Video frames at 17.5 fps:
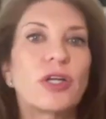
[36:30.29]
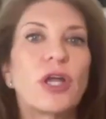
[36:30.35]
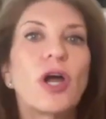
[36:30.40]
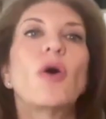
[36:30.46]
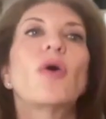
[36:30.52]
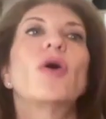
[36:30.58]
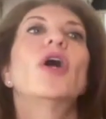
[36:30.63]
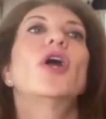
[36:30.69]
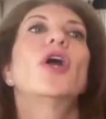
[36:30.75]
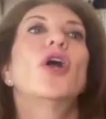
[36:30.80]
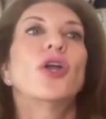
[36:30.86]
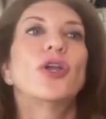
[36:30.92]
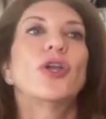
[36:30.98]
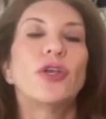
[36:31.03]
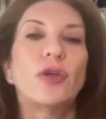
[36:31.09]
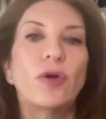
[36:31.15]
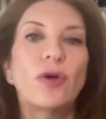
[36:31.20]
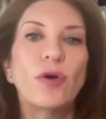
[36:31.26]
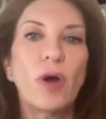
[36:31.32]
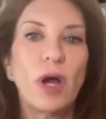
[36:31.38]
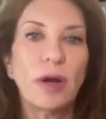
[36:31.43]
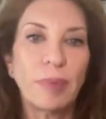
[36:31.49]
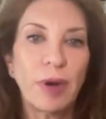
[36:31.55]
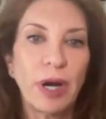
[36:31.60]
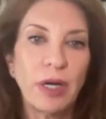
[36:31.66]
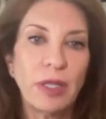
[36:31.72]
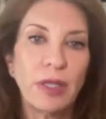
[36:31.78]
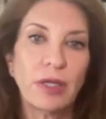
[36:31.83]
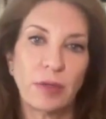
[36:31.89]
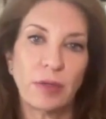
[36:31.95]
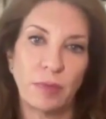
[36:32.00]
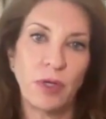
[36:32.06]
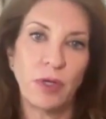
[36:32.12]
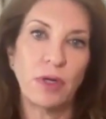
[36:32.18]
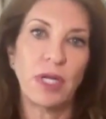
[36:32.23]
No, you are part of the
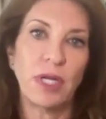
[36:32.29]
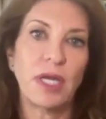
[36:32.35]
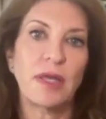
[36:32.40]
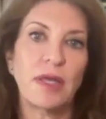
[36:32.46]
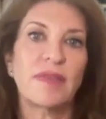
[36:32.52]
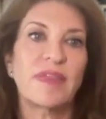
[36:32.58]
community.